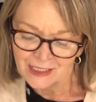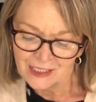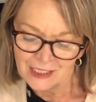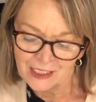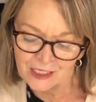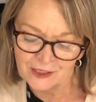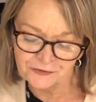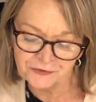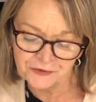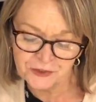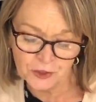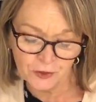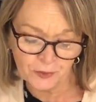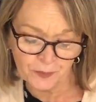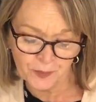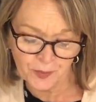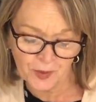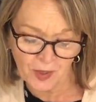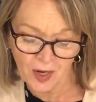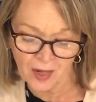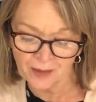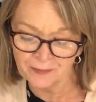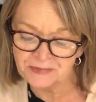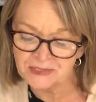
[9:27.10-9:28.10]
If you're
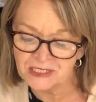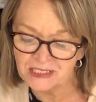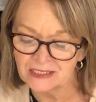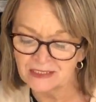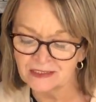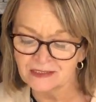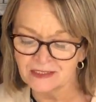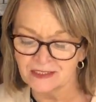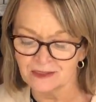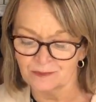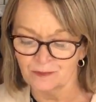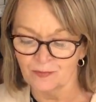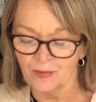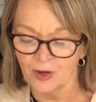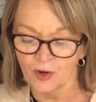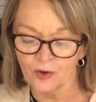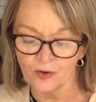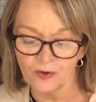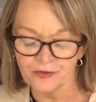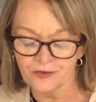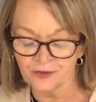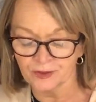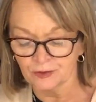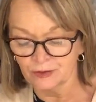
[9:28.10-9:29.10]
prompted to
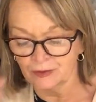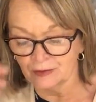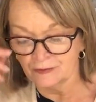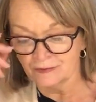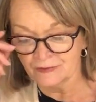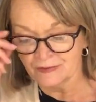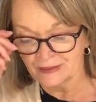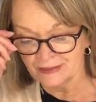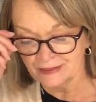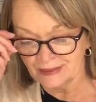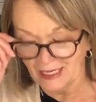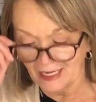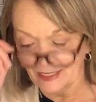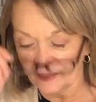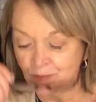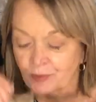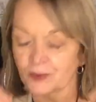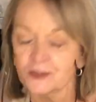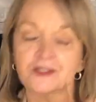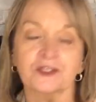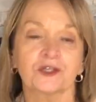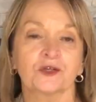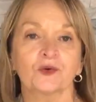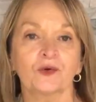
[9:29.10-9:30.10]
mow the
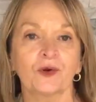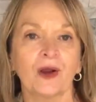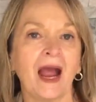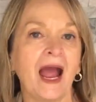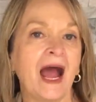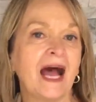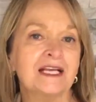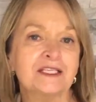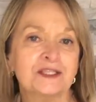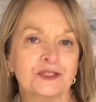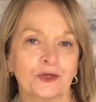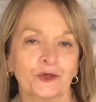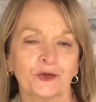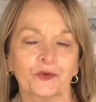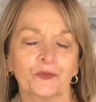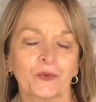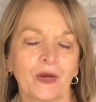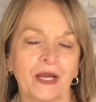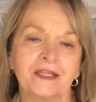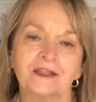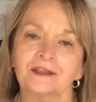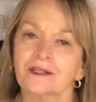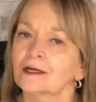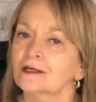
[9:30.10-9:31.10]
neighbor's grass or
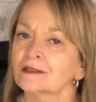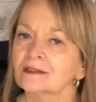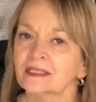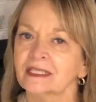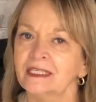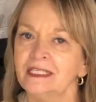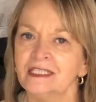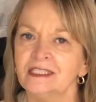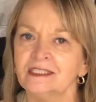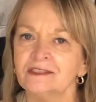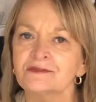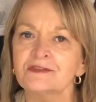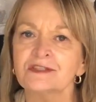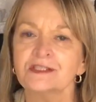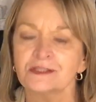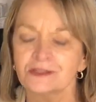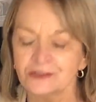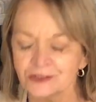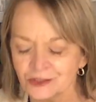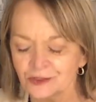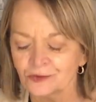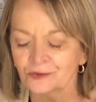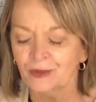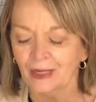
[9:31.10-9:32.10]
rake their leaves,
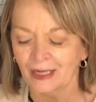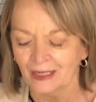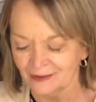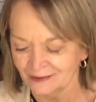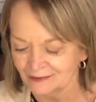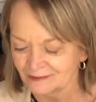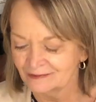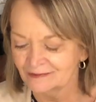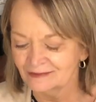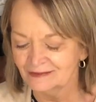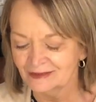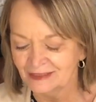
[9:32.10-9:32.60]
do it.